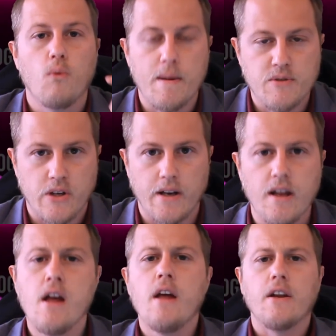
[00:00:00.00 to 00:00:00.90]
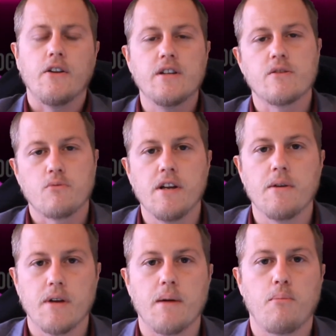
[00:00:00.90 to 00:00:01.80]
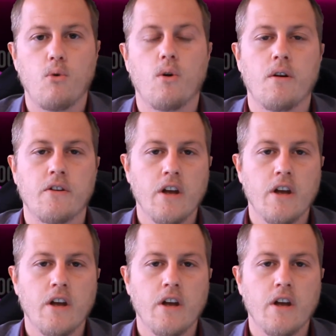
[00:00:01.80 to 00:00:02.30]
website. Now, this is really, really important